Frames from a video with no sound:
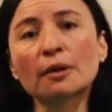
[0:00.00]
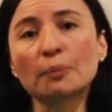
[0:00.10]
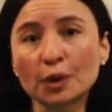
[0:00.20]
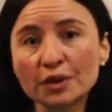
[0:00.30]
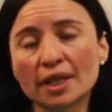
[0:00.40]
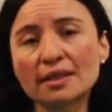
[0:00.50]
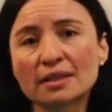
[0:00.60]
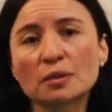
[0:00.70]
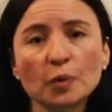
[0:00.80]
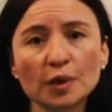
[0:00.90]

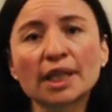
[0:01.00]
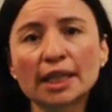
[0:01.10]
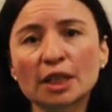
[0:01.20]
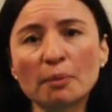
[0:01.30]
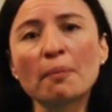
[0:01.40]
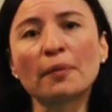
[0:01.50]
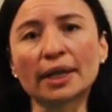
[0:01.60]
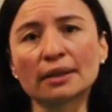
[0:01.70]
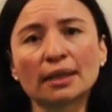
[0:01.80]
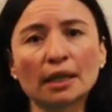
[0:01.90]
proteases working in the
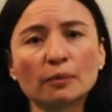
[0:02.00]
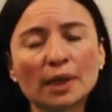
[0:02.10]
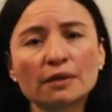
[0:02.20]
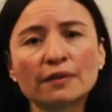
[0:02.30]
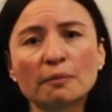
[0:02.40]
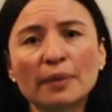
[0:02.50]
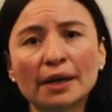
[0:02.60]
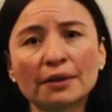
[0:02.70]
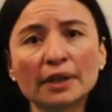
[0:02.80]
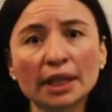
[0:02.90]
membrane, and one of the
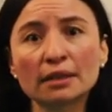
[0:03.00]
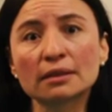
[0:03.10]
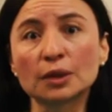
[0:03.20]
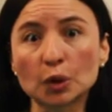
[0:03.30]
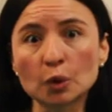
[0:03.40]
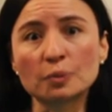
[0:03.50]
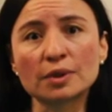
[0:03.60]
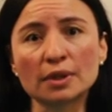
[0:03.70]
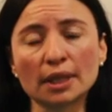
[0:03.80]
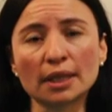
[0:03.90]
pioneer
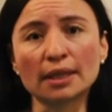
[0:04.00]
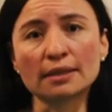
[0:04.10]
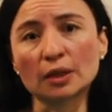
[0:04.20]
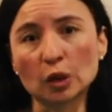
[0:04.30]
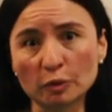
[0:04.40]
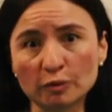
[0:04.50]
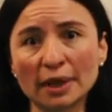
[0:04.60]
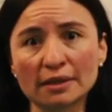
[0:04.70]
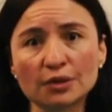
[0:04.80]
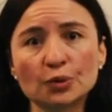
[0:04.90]
groups is the group of
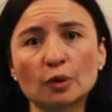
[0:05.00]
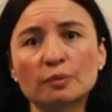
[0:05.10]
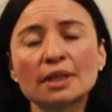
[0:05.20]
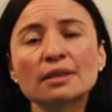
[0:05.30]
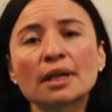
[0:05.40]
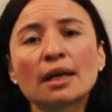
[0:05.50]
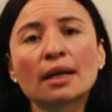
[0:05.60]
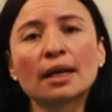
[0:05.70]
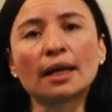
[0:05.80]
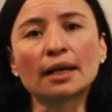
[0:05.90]
Bartes-Roper,
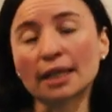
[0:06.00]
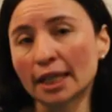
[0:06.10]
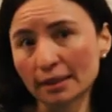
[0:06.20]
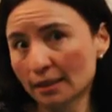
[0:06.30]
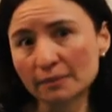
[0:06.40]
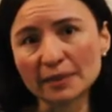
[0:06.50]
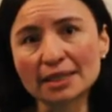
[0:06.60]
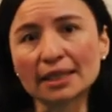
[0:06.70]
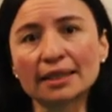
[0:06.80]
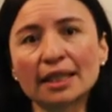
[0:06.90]
and
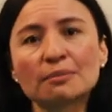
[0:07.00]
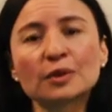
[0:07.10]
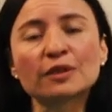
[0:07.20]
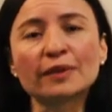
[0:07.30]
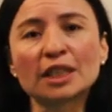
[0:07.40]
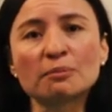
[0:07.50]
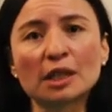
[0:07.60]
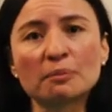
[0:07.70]
that motivated my